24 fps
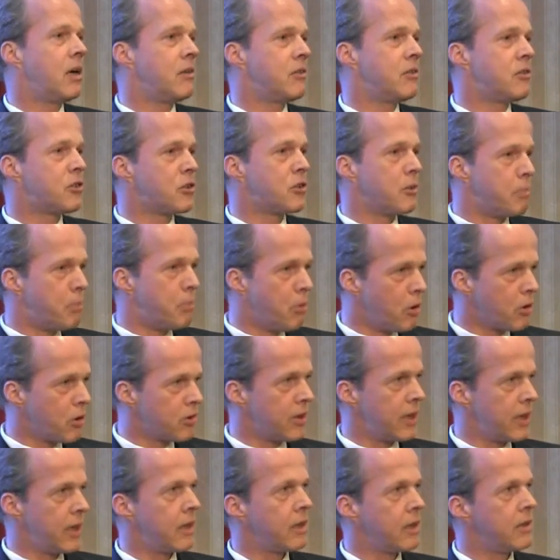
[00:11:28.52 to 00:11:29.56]

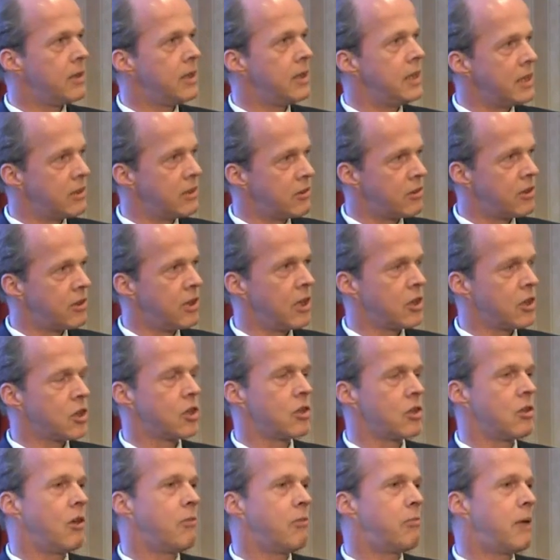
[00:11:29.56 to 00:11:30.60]
supporting the
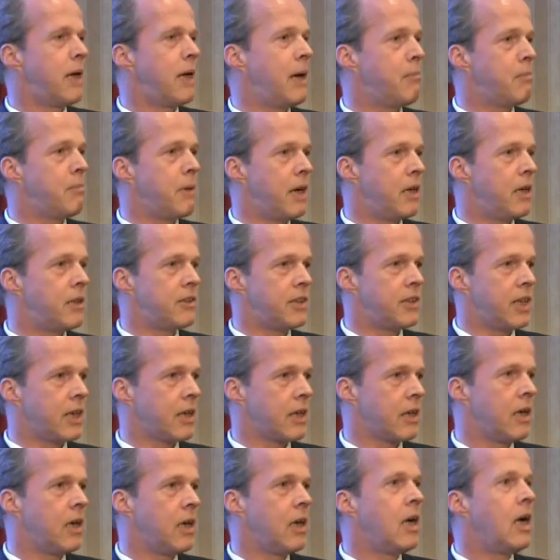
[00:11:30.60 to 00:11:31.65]
introduction of plant biotech
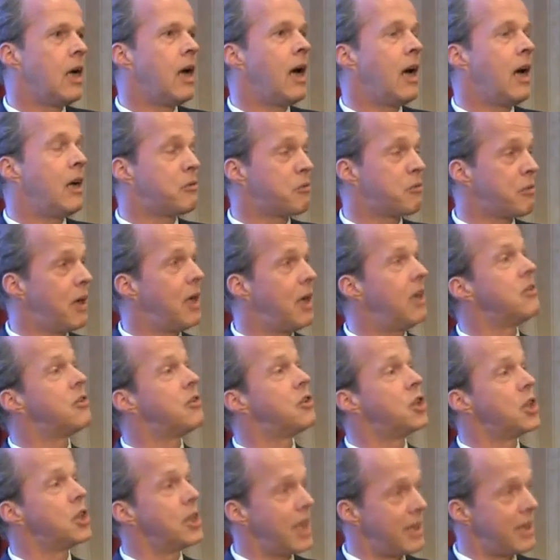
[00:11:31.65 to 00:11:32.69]
as far as
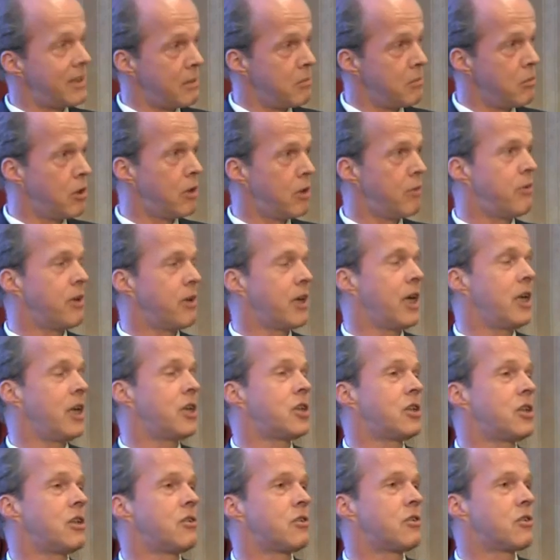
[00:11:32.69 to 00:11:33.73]
genetic
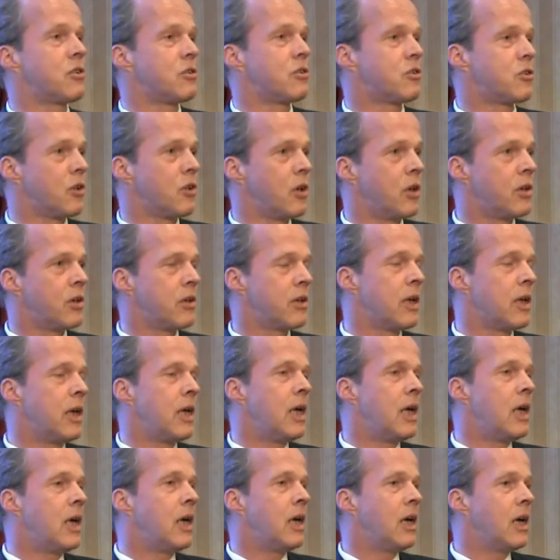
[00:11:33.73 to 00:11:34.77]
modification is concerned
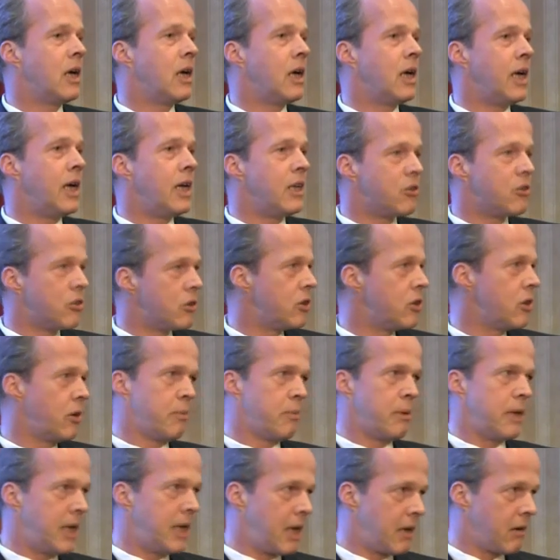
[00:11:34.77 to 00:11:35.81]
into
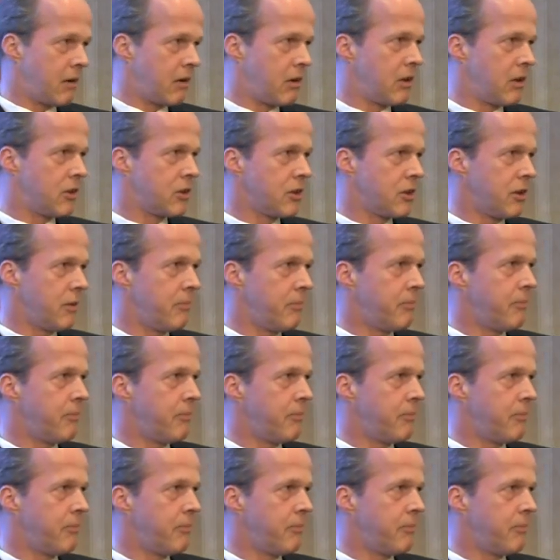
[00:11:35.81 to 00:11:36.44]
European agriculture.